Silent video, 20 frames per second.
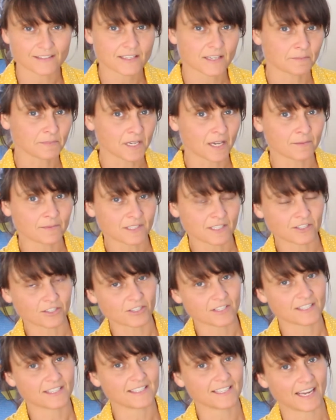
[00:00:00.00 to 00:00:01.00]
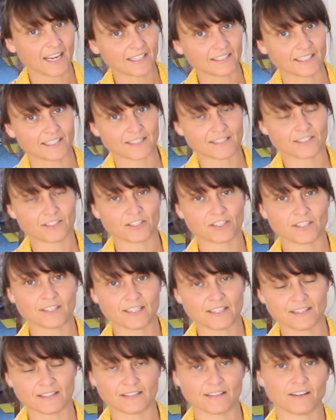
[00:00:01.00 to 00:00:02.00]
Sometimes it just stagnates, just
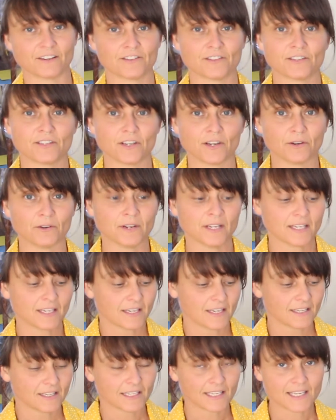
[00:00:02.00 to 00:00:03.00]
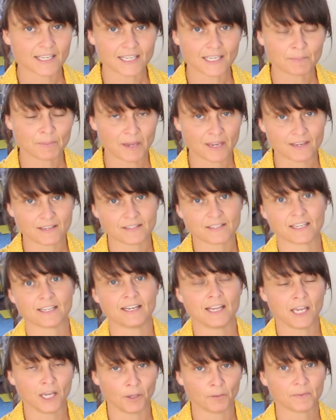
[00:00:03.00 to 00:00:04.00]
sits there. So the Keiki Paste
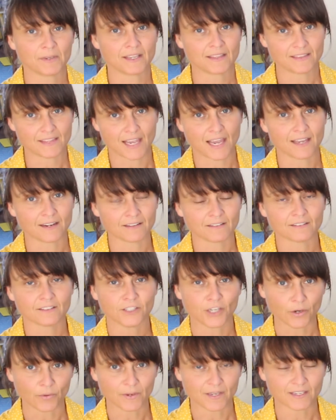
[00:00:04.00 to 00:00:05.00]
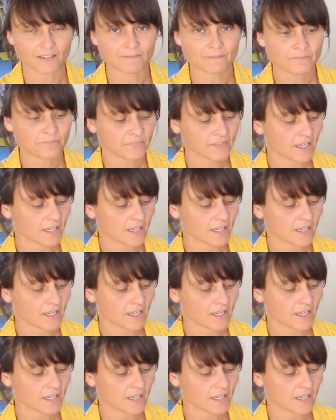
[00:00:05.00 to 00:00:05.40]
can help get that going.